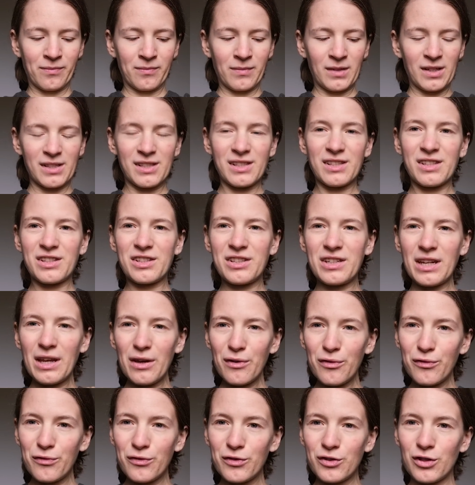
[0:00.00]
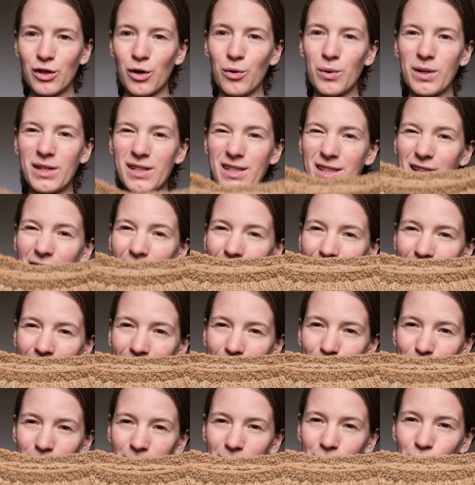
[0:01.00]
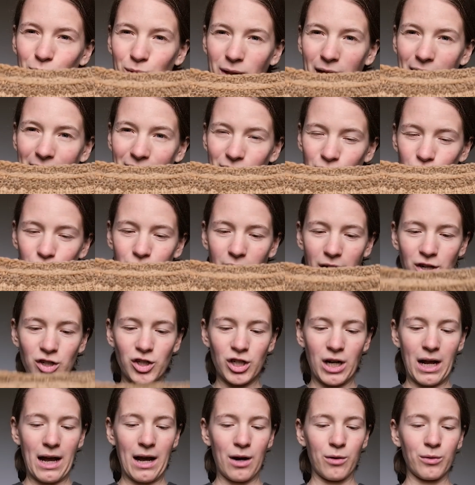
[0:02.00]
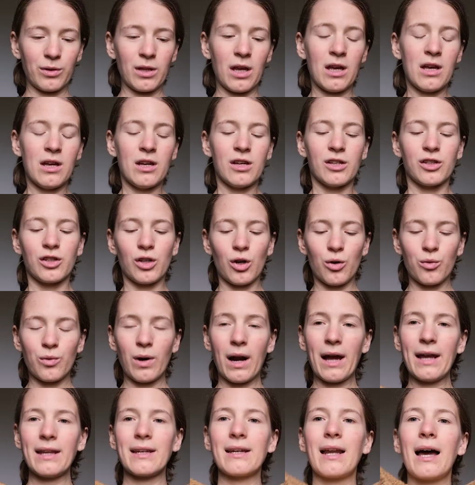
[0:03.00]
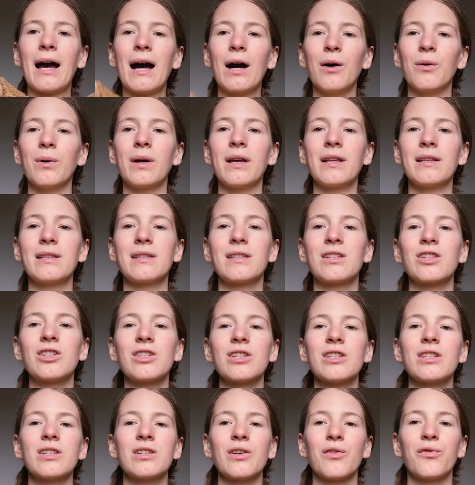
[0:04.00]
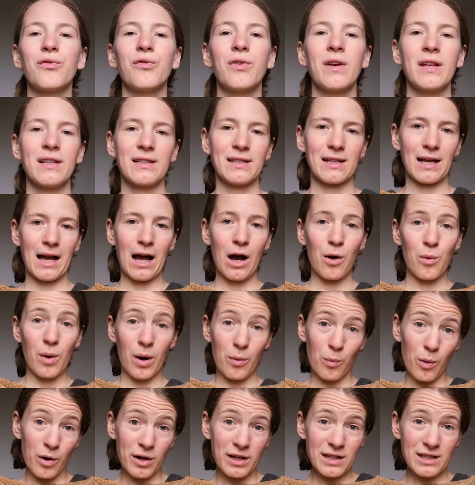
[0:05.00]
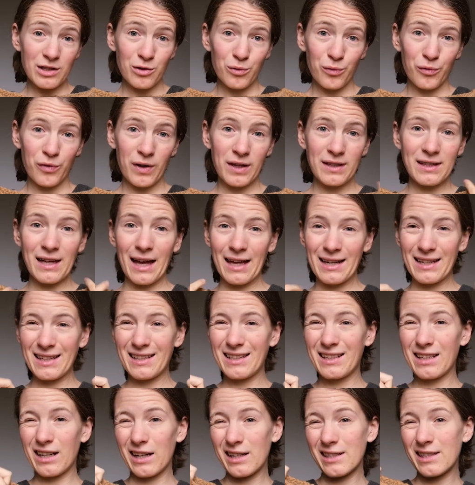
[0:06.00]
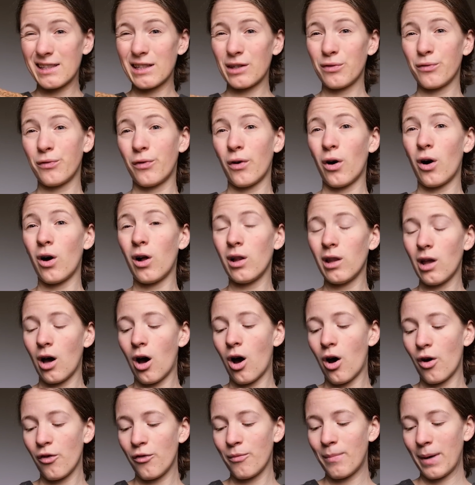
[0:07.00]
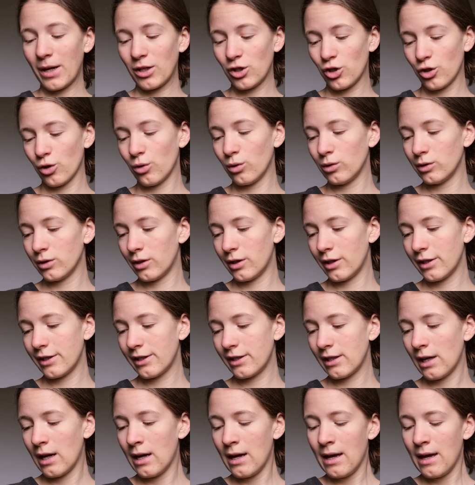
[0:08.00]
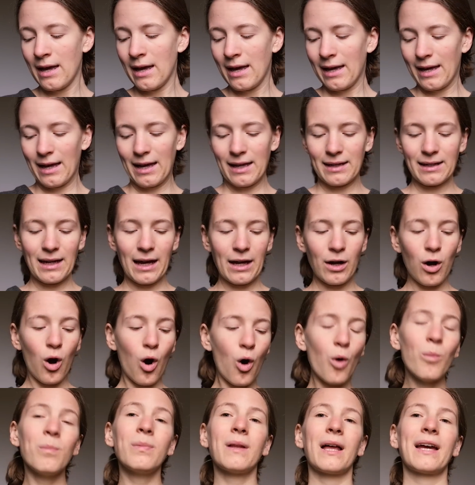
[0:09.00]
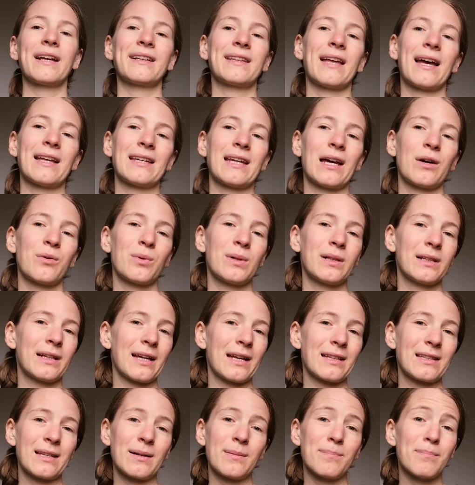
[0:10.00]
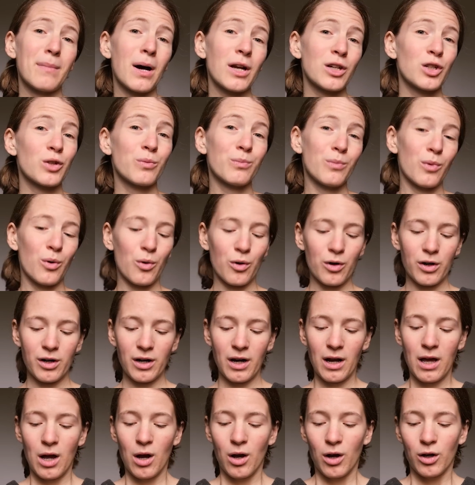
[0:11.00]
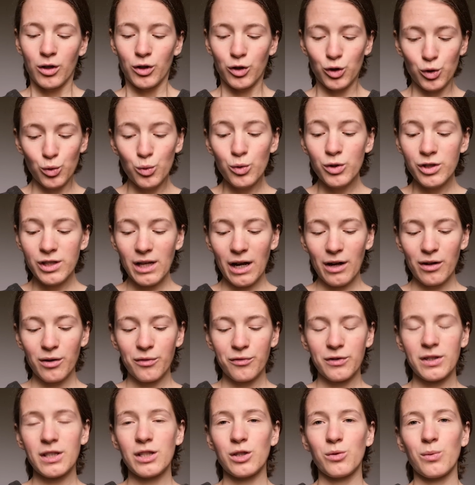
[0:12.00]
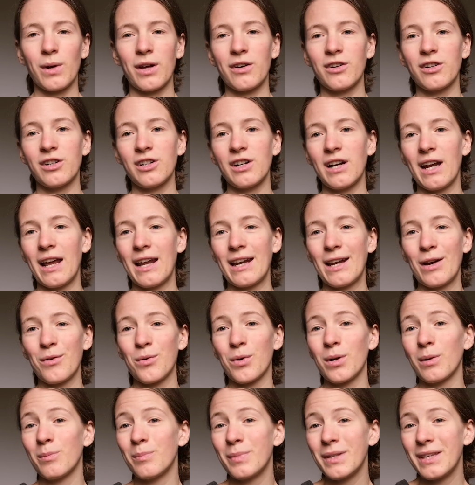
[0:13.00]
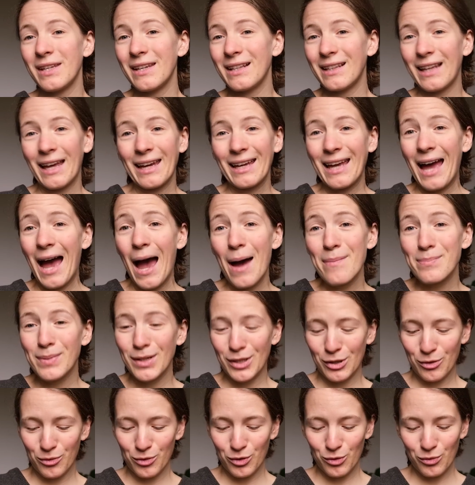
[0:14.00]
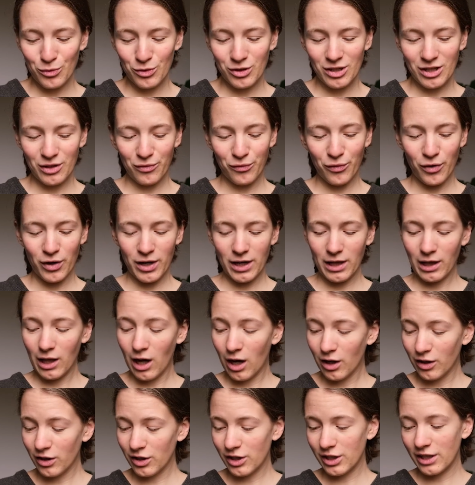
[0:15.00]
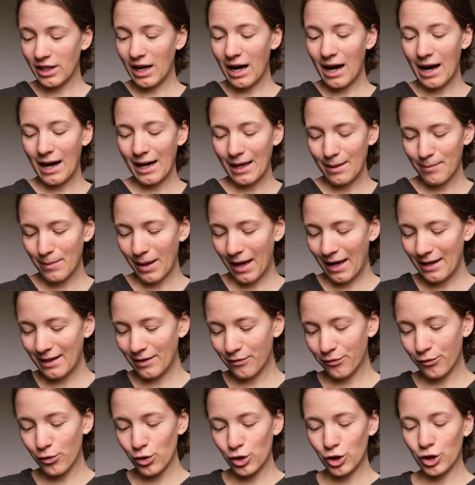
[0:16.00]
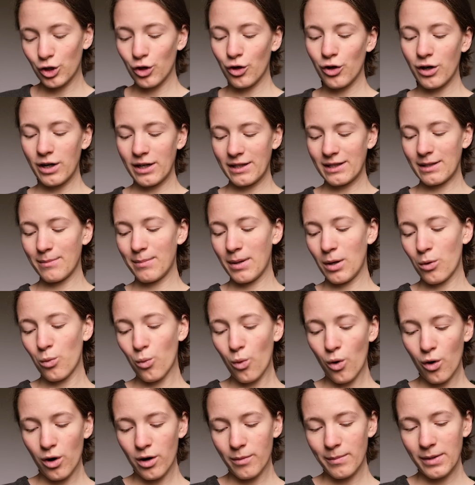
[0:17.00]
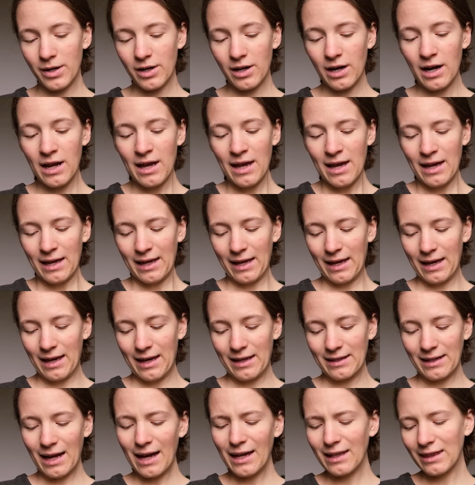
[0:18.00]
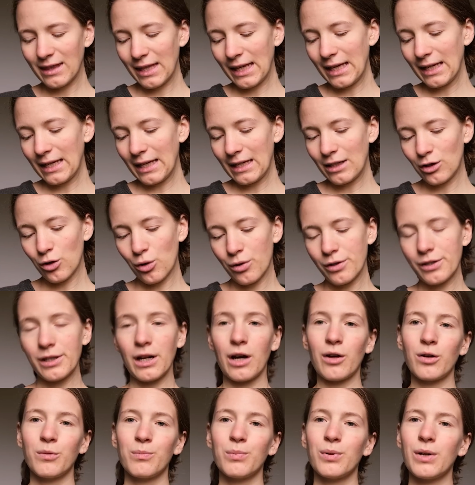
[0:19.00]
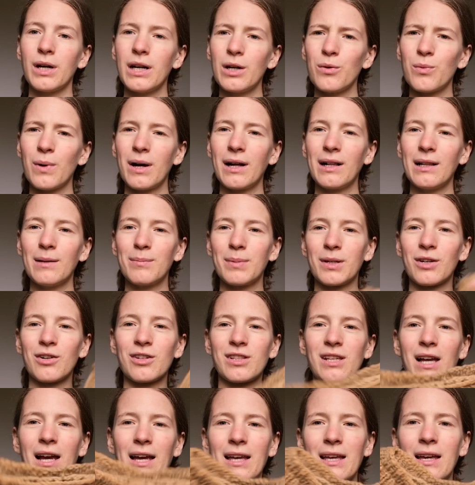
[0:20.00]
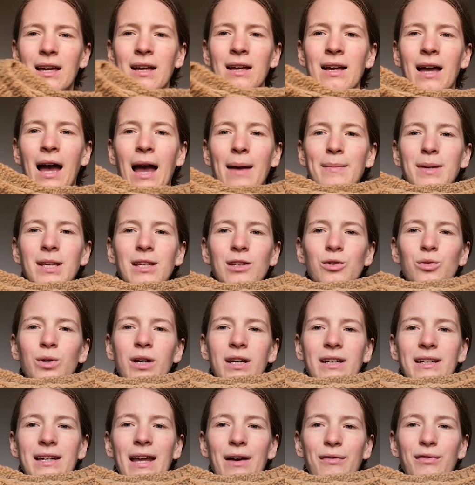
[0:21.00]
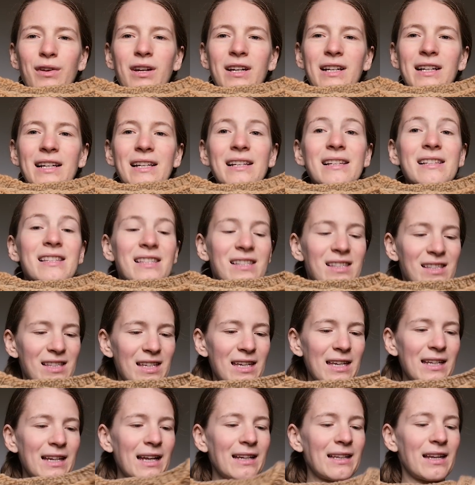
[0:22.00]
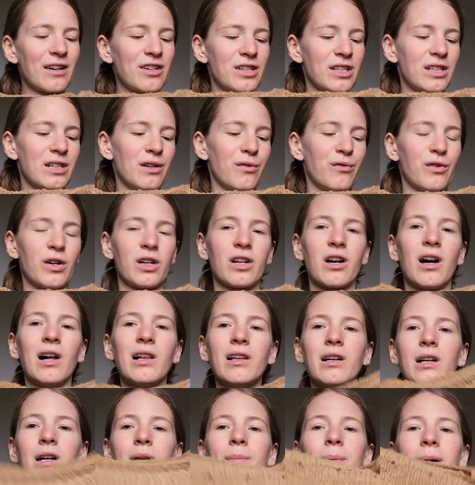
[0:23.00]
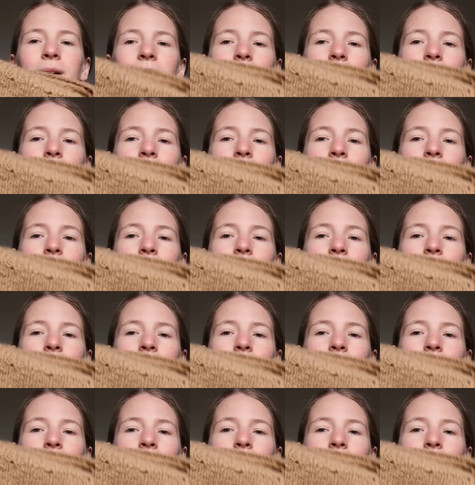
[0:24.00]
stiff, so it's not able to like stretch out. So right now it just fits how I want it to fit, and it doesn't fall off my shoulders. And I hope like that I will get much more use out of this sweater, and I will be like happy to use it for a longer time. And for sure it's a bit warmer, and I think it turned out pretty well because I mean you can definitely see that there's a different color, but